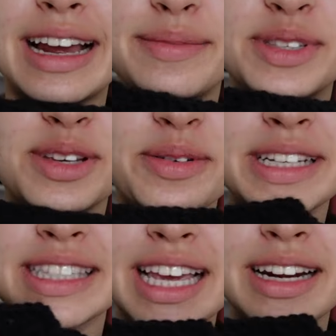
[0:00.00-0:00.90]
I'm so
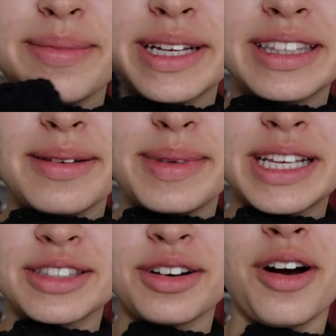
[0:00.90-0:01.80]
excited about them
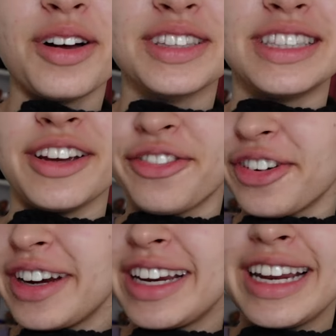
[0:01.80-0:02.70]
because they're all
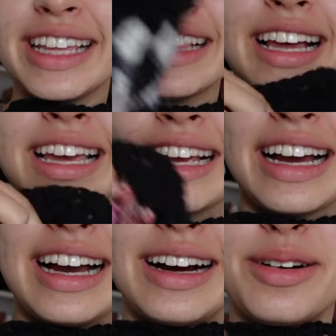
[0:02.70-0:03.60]
different and like,
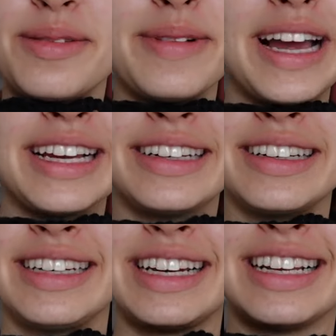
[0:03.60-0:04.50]
oh my
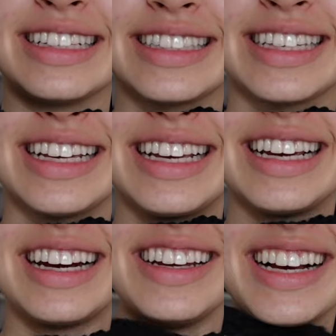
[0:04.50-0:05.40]
goodness.
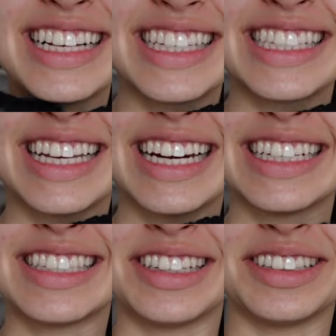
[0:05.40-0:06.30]
Are you guys
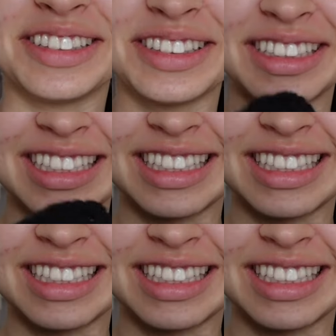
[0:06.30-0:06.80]
excited too?